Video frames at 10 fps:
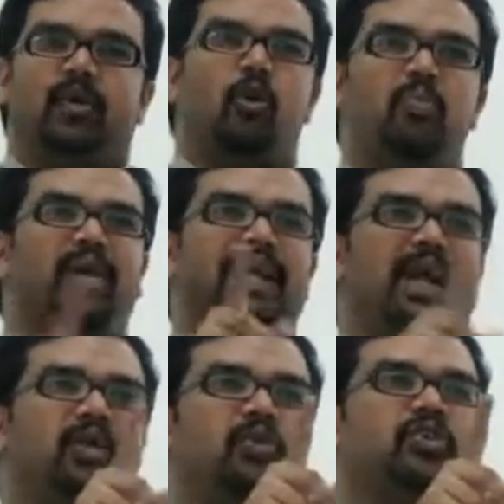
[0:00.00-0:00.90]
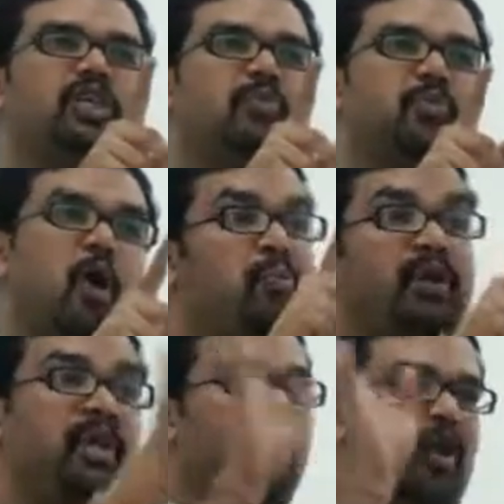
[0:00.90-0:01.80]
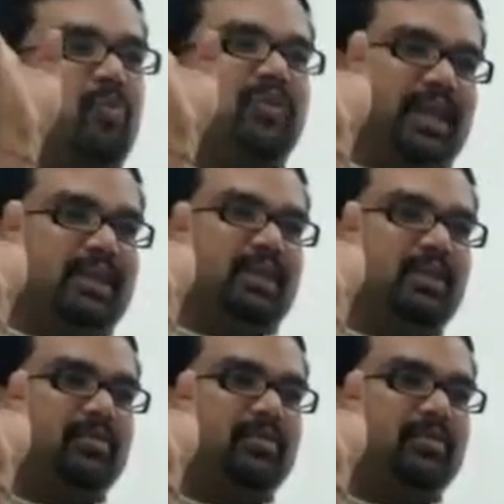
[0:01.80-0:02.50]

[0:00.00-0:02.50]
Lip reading: Nobody can question the property of an object.